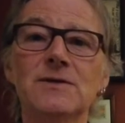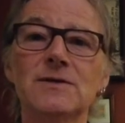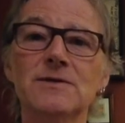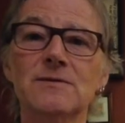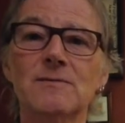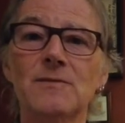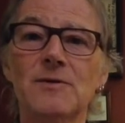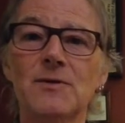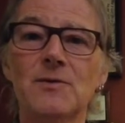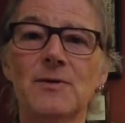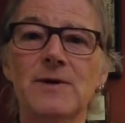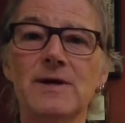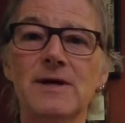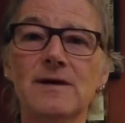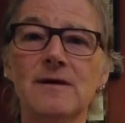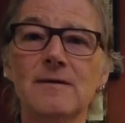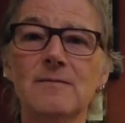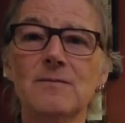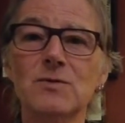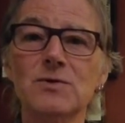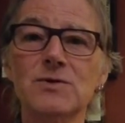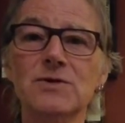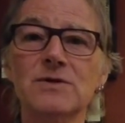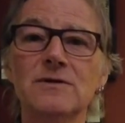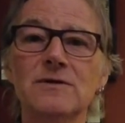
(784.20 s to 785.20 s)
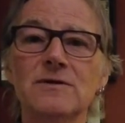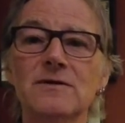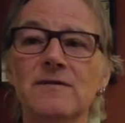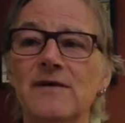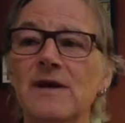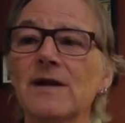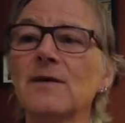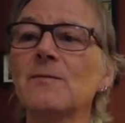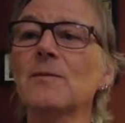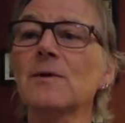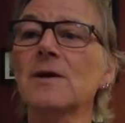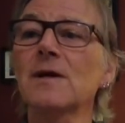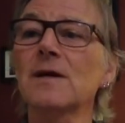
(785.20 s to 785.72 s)
It's going to be quite an emotional
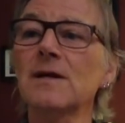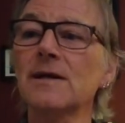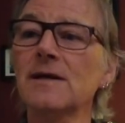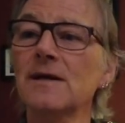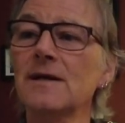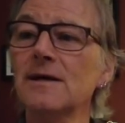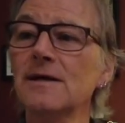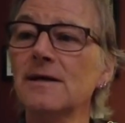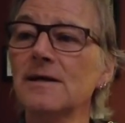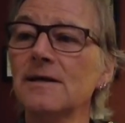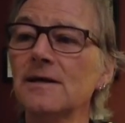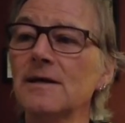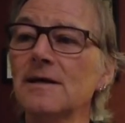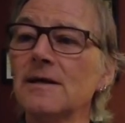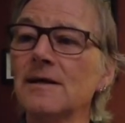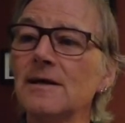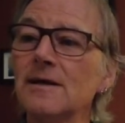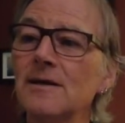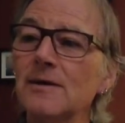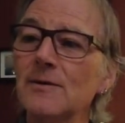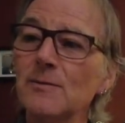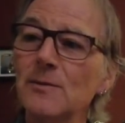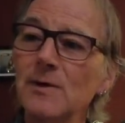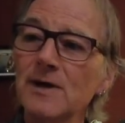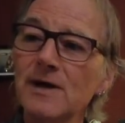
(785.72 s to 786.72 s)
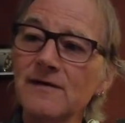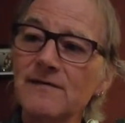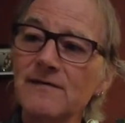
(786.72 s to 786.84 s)
event when I